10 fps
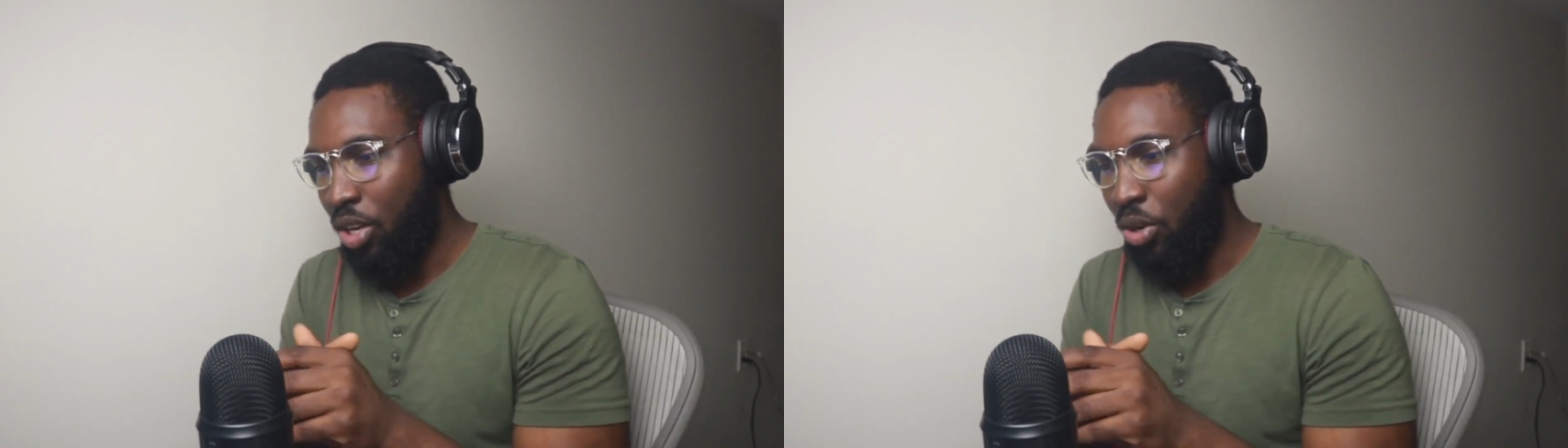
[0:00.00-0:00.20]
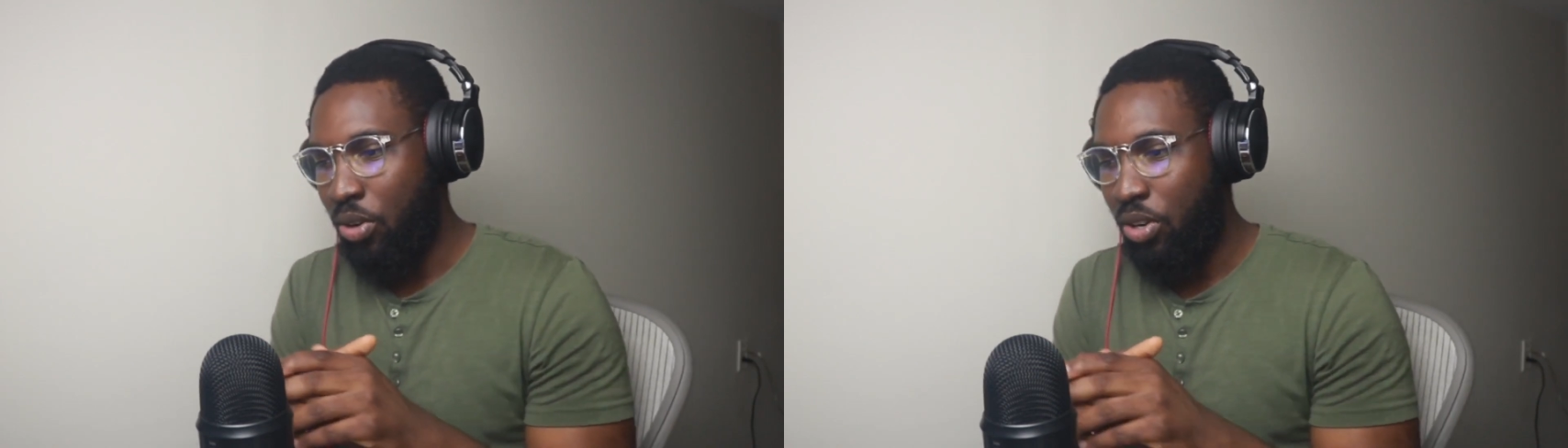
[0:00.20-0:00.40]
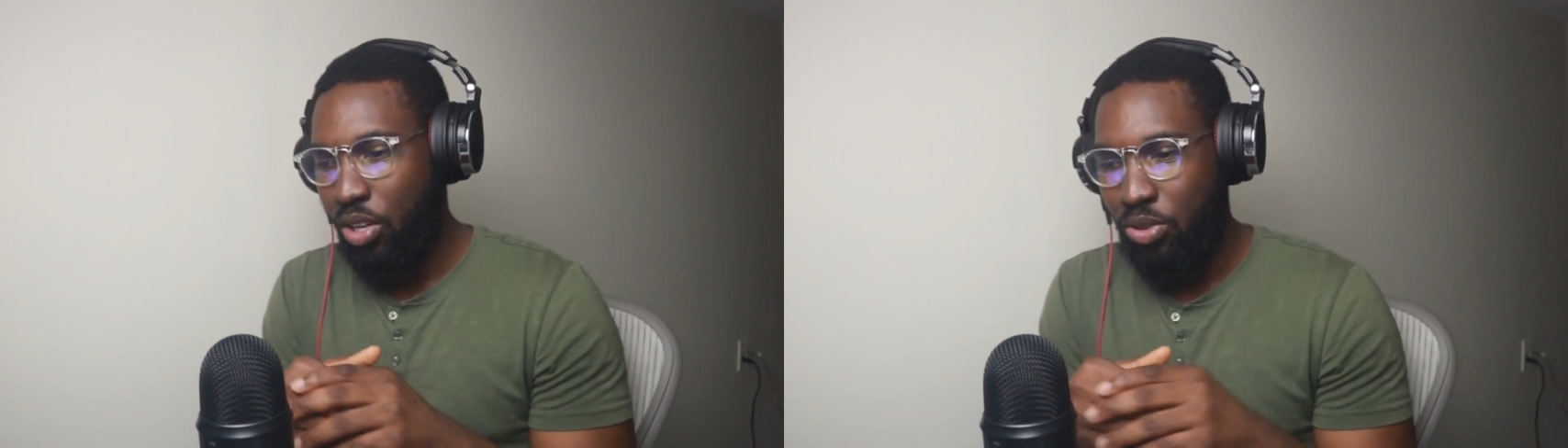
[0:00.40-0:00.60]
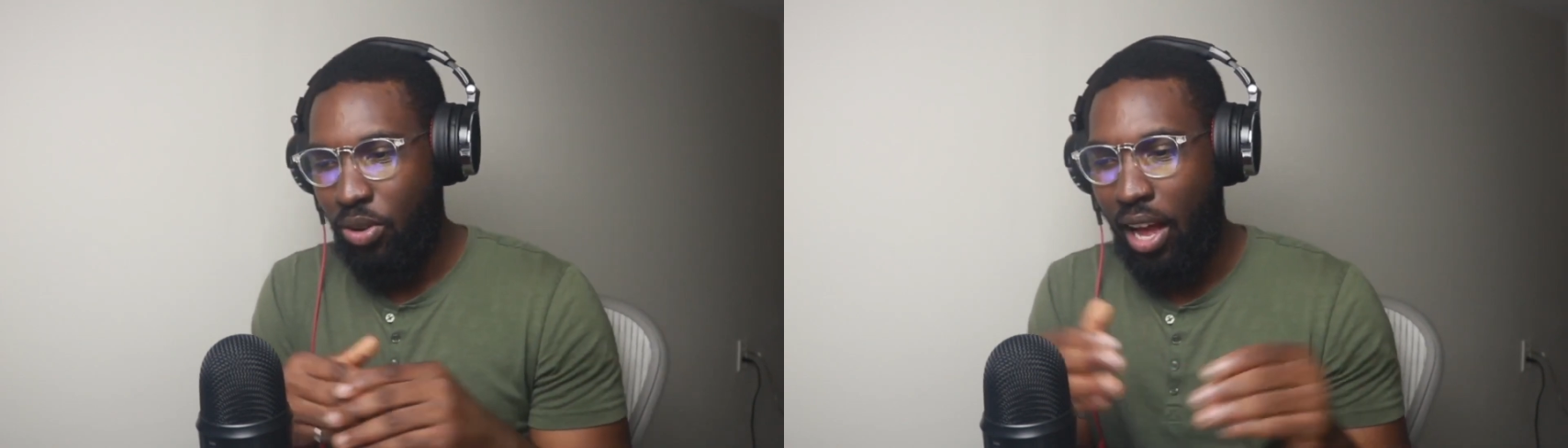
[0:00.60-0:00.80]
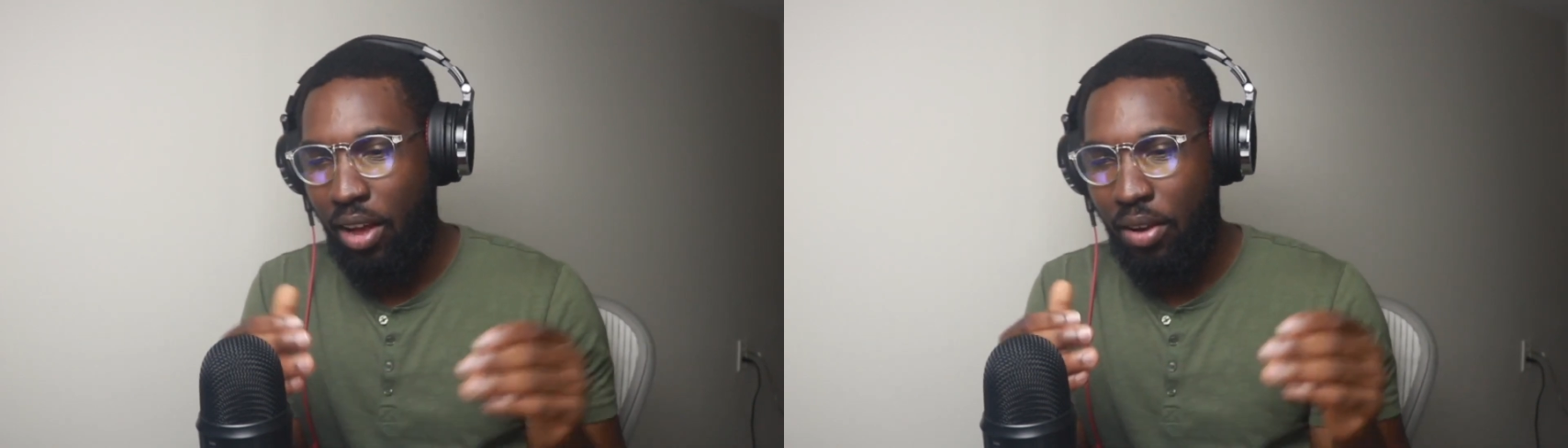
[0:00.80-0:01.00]
going on to
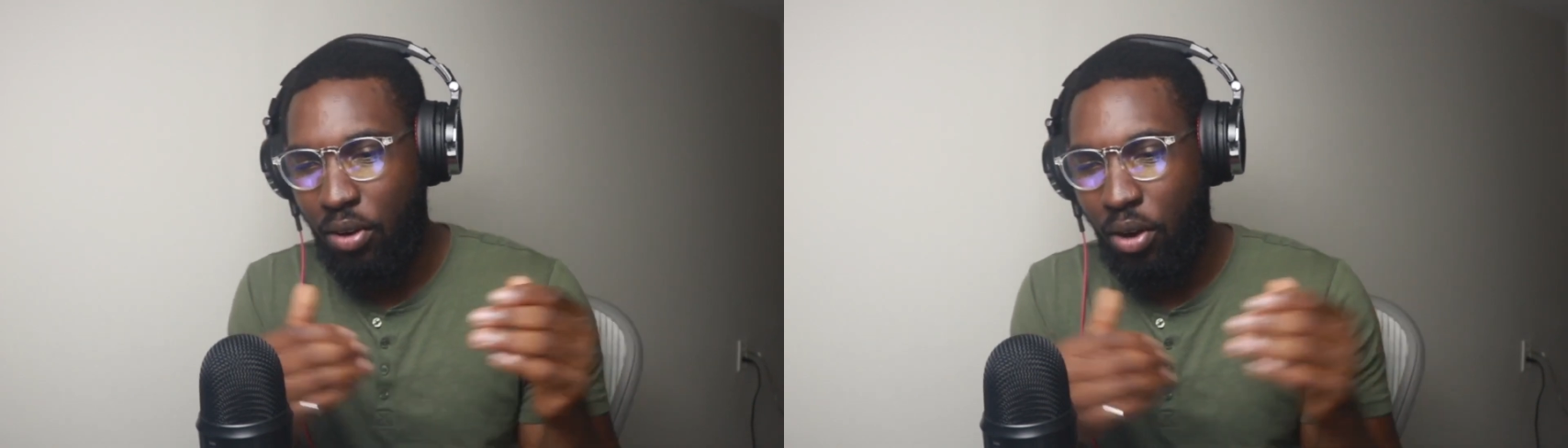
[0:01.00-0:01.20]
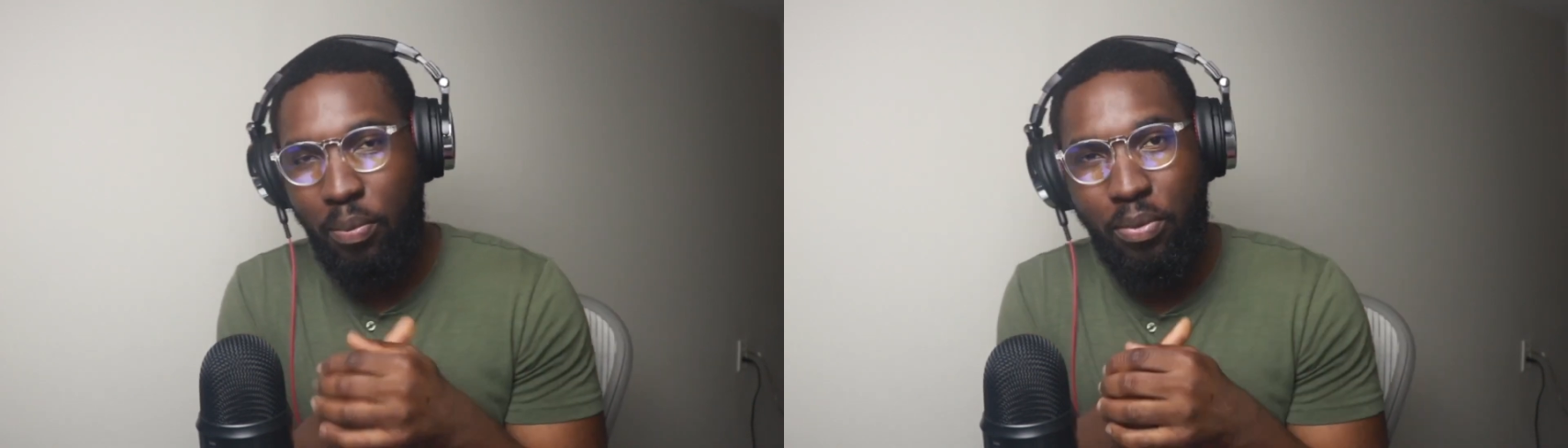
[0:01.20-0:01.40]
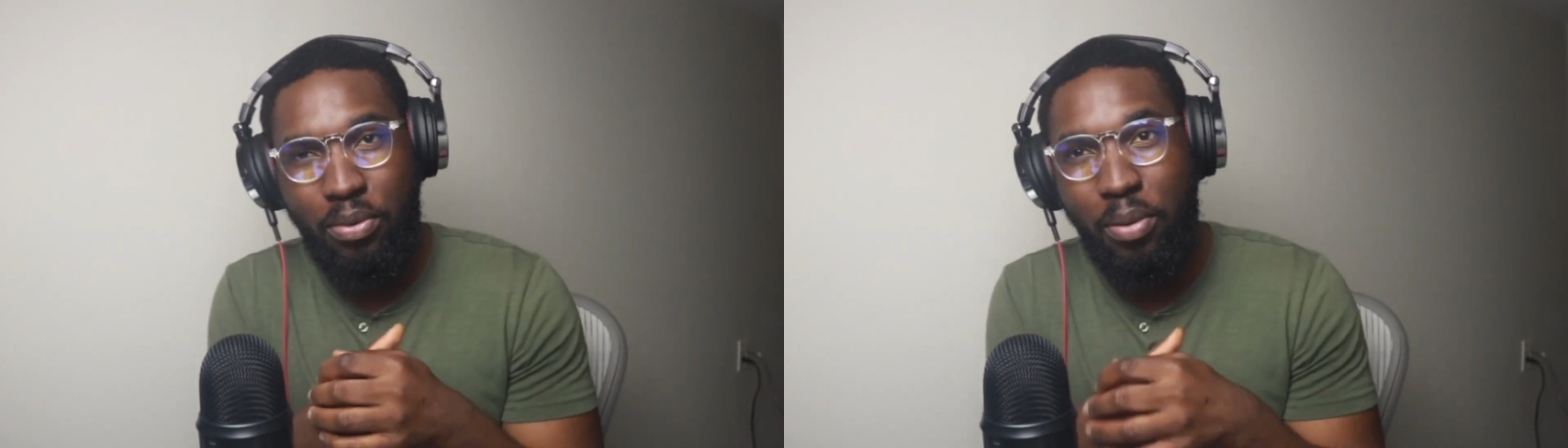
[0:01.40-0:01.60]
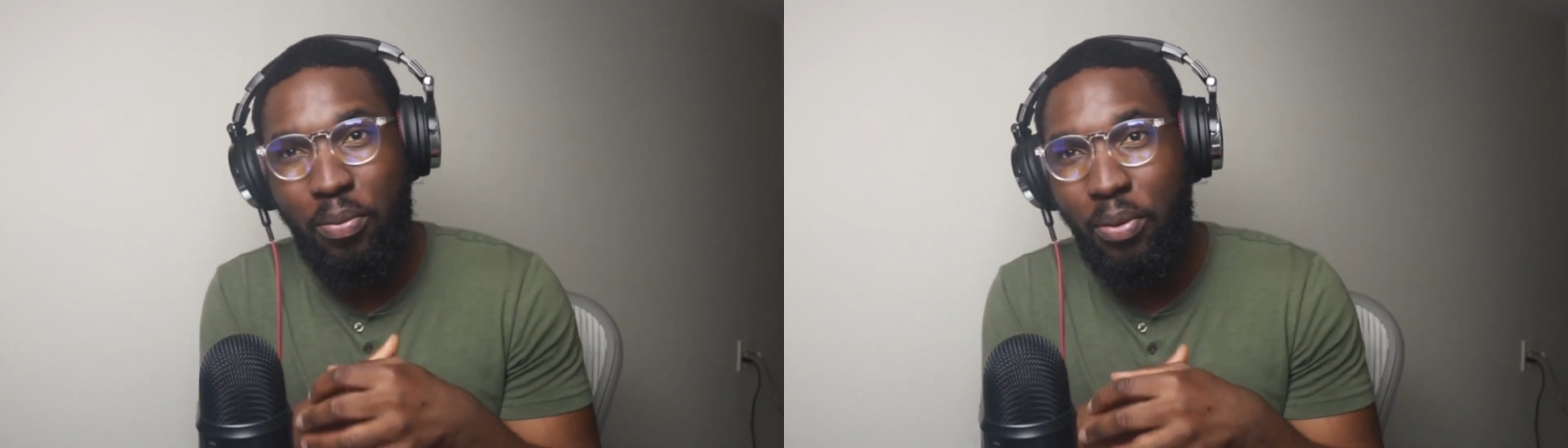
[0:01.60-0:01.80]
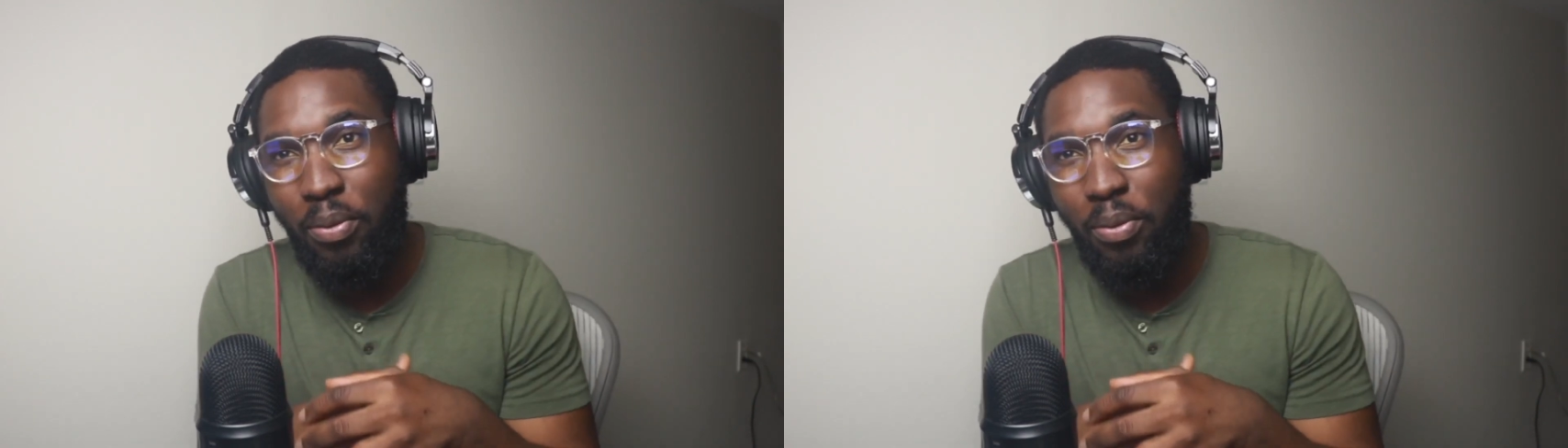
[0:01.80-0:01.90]
have couple number